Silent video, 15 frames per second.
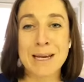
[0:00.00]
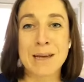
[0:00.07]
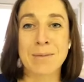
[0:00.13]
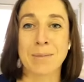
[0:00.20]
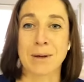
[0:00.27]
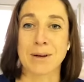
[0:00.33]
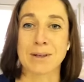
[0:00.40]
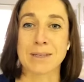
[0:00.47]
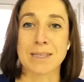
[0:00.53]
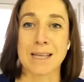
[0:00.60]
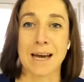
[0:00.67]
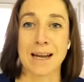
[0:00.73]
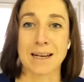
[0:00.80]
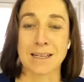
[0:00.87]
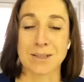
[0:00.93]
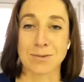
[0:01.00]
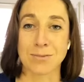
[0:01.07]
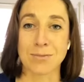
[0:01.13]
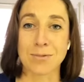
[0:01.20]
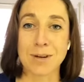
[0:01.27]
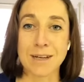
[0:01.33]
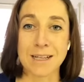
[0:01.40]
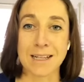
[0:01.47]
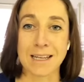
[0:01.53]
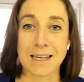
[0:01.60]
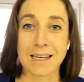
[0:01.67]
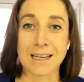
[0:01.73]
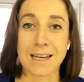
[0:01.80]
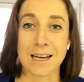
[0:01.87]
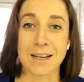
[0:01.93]
because that is
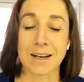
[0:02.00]
really